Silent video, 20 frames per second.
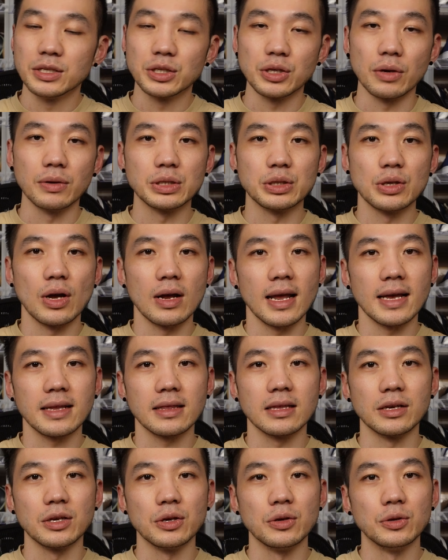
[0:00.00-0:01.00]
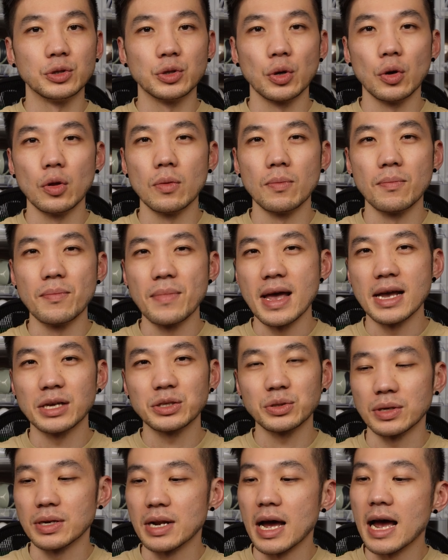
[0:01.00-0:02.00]
so it's not like the usual
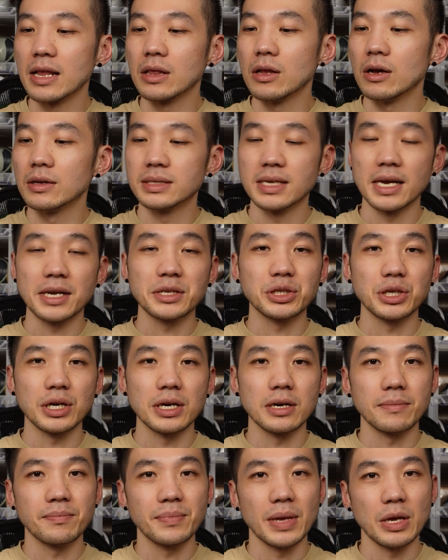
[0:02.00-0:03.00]
mesh or nylon texture